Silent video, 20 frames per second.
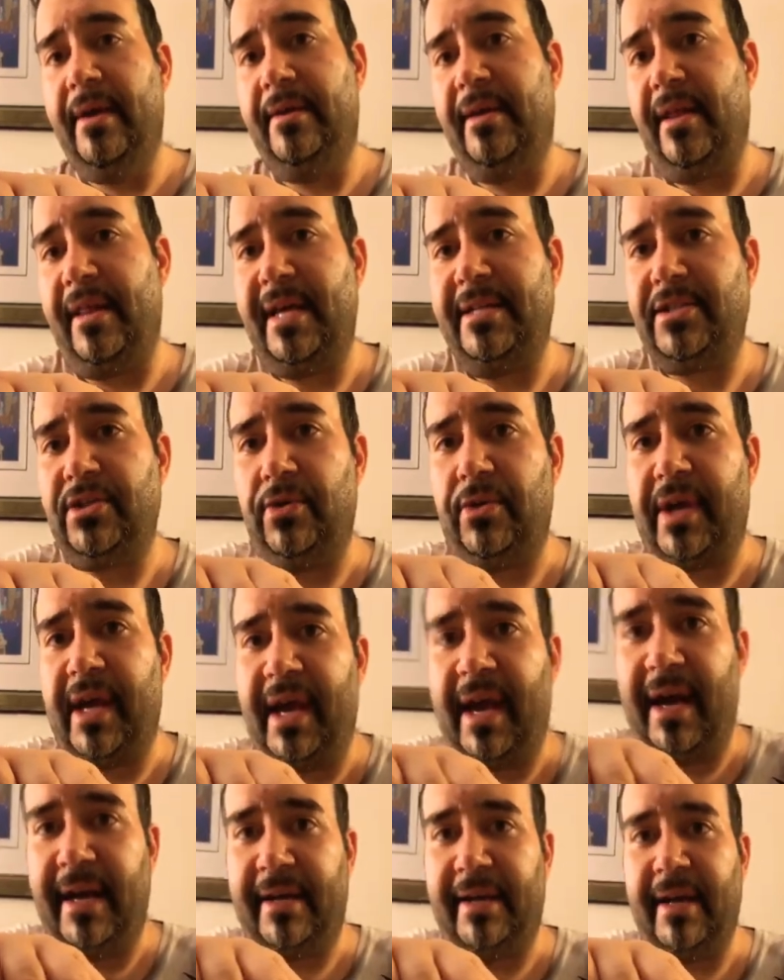Now, that's
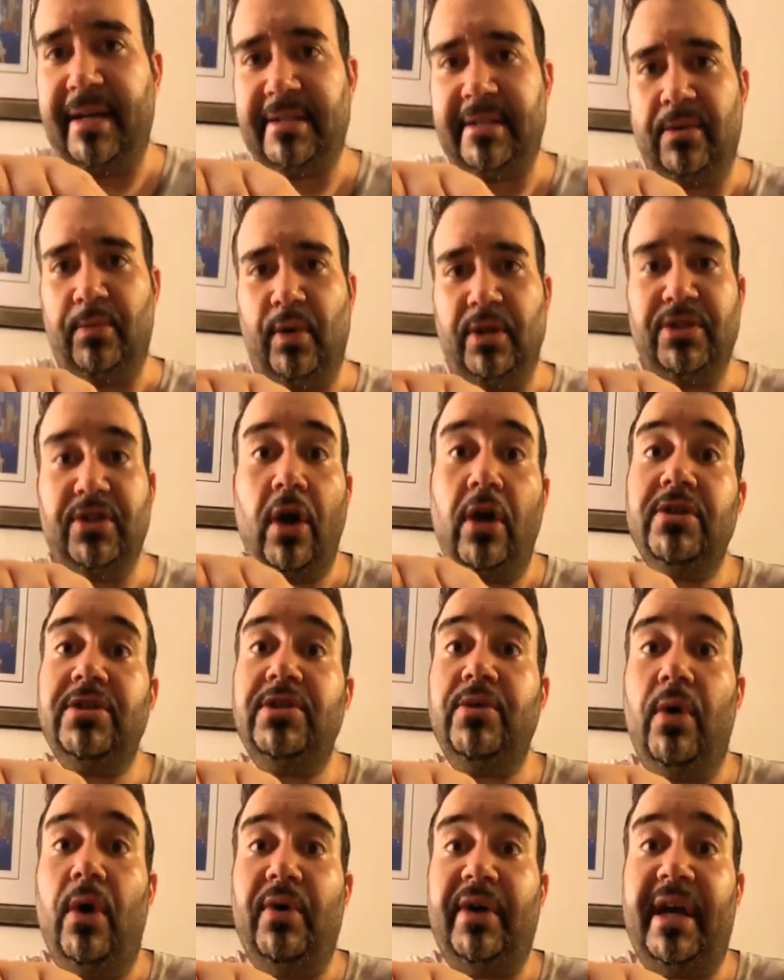okay, I guess. And what's
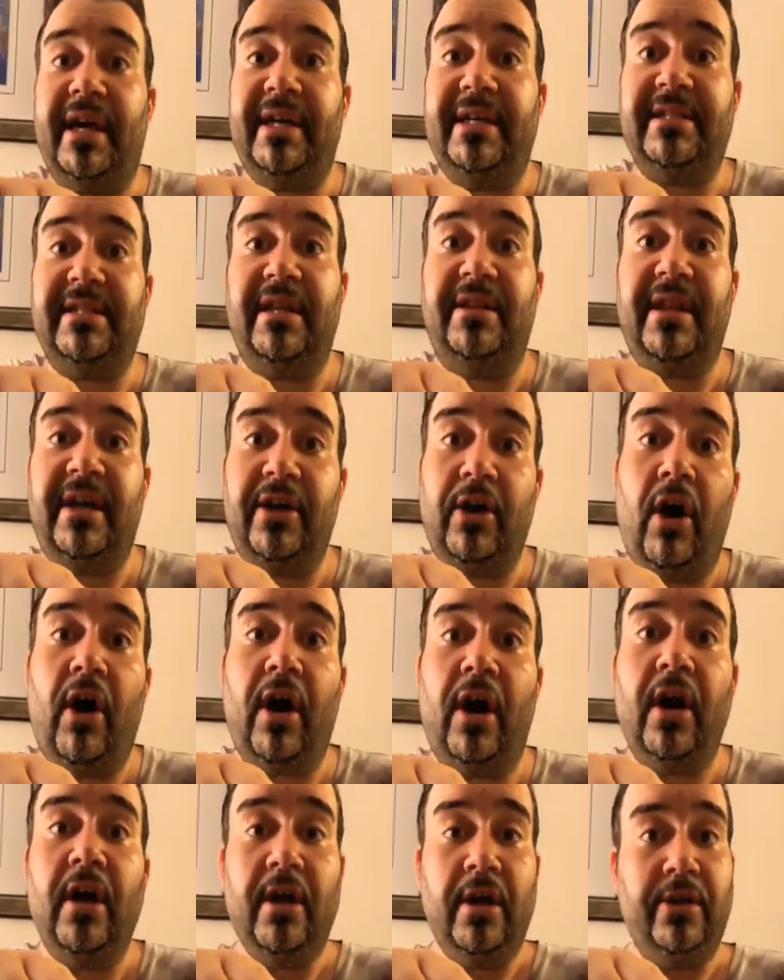also okay is that they
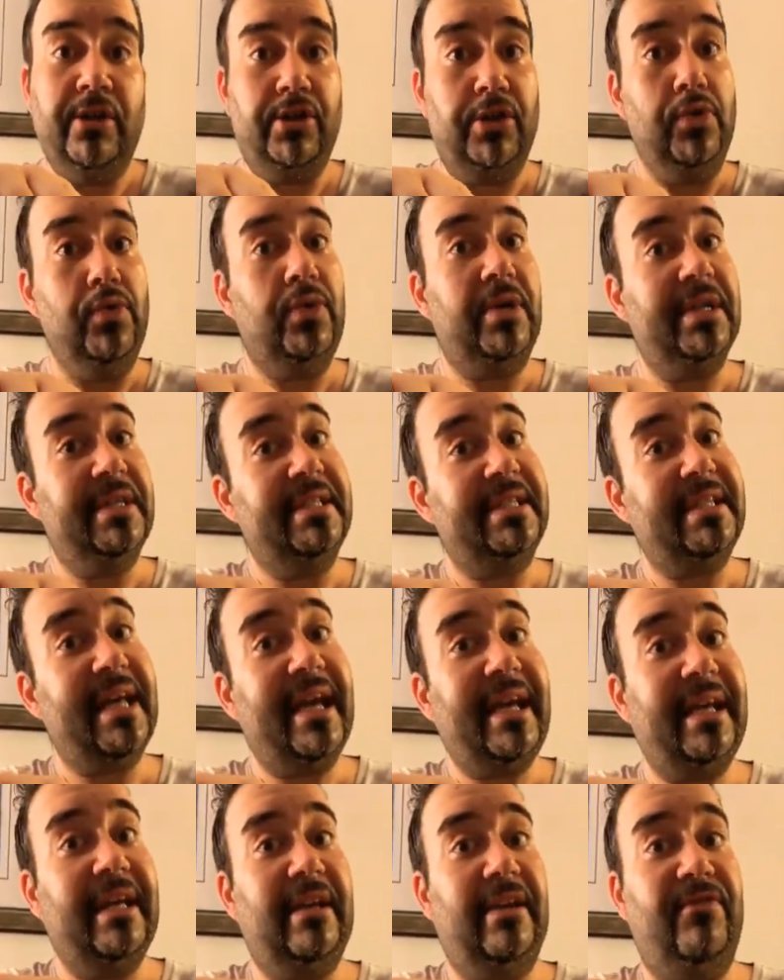are two
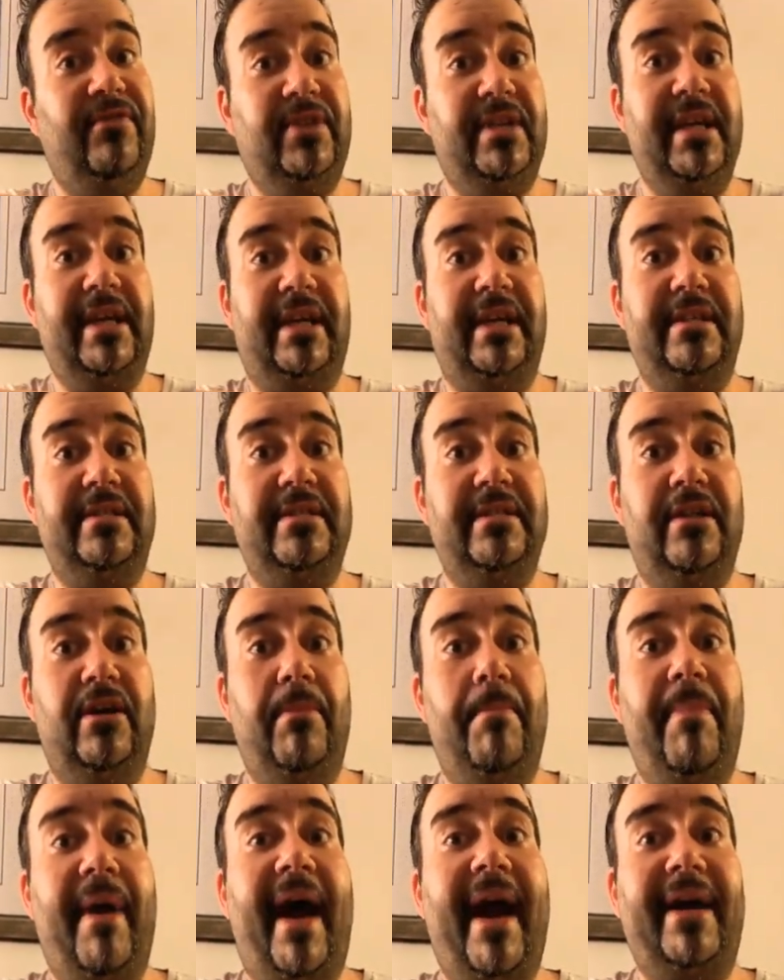consecutive tickets.
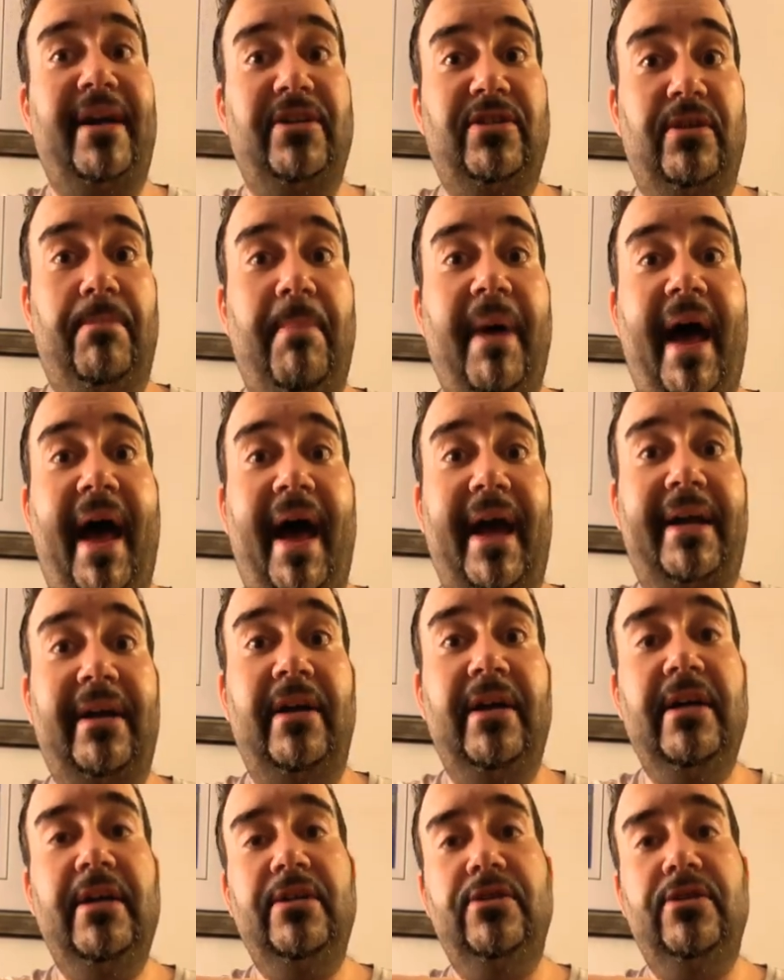They're back to back.